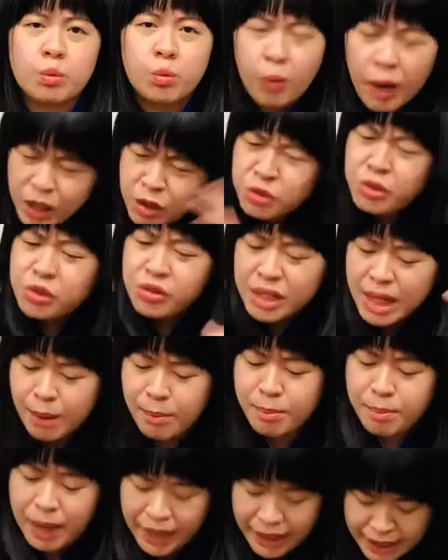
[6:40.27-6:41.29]
why don't you
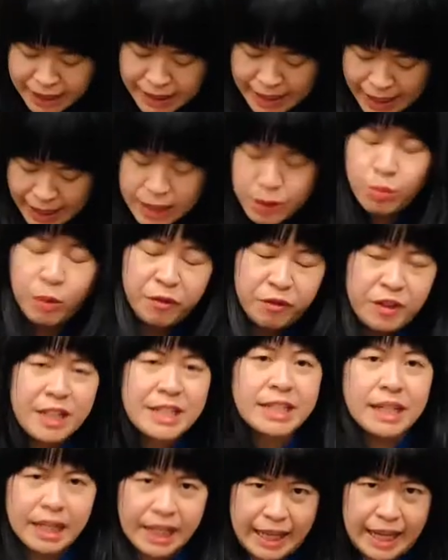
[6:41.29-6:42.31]
come back and dance with
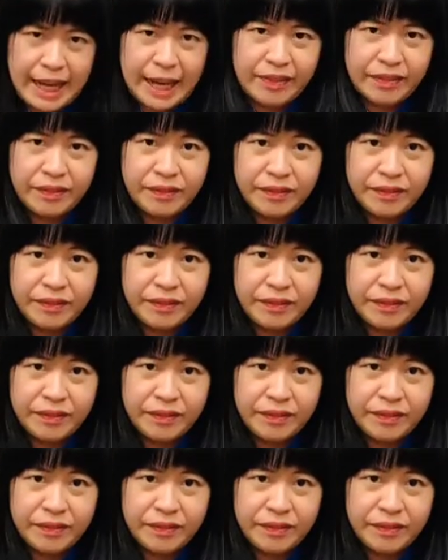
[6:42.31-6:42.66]
us again,